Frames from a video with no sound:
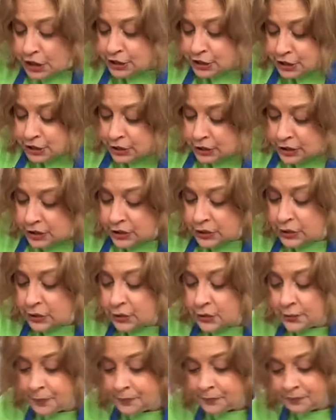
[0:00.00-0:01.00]

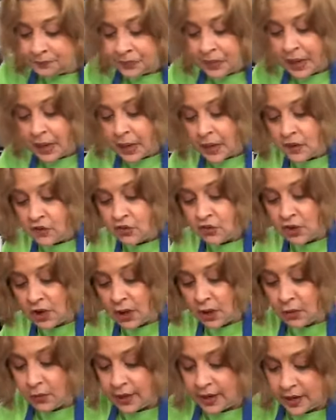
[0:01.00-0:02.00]
too.
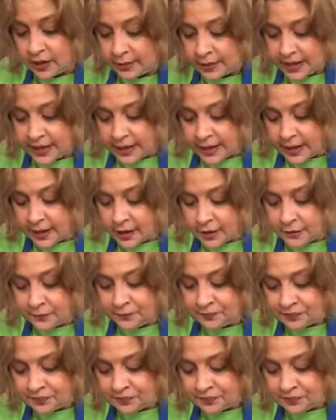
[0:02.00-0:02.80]
So here we go.